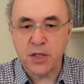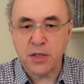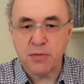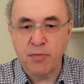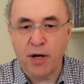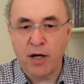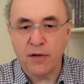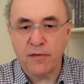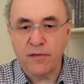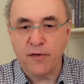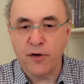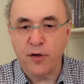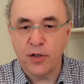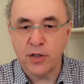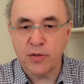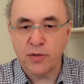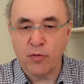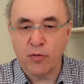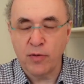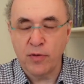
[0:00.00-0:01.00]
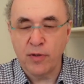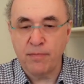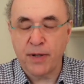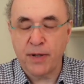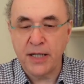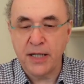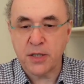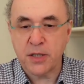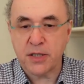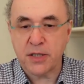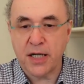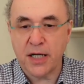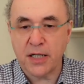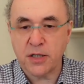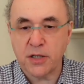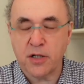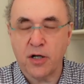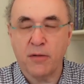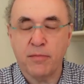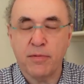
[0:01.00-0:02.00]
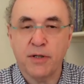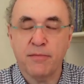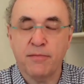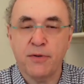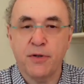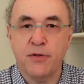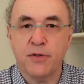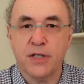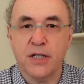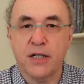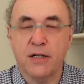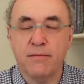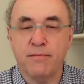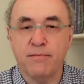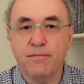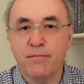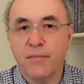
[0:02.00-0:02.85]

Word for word: smartphones will replace desktop computing?